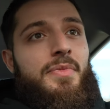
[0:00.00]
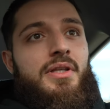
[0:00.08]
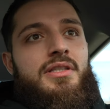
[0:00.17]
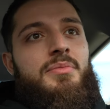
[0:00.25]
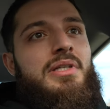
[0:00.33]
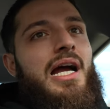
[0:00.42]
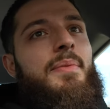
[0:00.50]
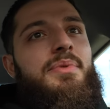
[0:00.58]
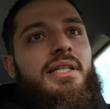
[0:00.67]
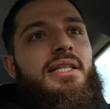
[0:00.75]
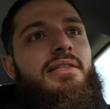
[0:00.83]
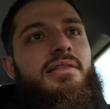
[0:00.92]
Sometimes
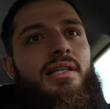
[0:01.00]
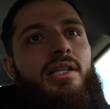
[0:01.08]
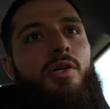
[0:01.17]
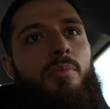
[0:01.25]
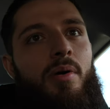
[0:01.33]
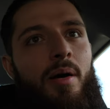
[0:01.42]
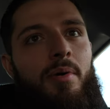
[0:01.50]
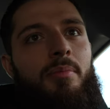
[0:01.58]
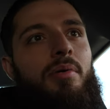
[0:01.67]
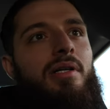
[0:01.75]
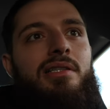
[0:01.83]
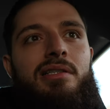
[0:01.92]
it is a little bummer,
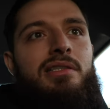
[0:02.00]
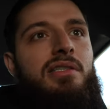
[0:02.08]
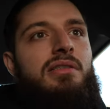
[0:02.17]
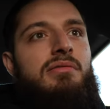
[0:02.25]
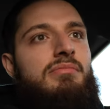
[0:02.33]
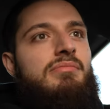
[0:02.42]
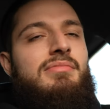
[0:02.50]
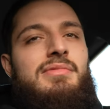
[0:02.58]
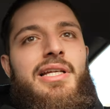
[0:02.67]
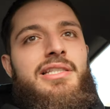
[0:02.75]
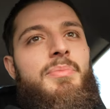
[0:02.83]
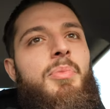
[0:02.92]
but listen,
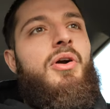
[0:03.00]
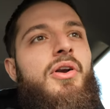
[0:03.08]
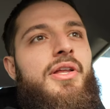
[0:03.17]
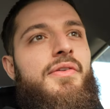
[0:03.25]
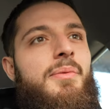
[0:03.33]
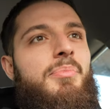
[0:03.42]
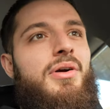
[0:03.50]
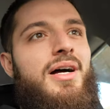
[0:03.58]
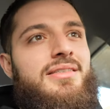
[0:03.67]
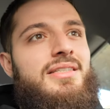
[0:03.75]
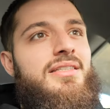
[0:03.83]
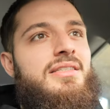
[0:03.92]
it's a part of the
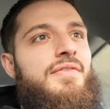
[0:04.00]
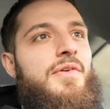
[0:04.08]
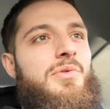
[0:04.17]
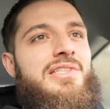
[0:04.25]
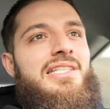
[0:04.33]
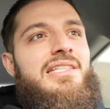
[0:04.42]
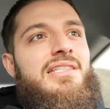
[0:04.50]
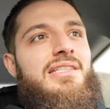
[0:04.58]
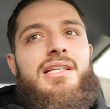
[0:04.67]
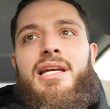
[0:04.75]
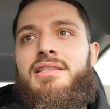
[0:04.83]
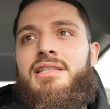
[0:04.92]
process. If it was easy,
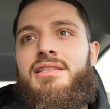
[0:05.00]
as they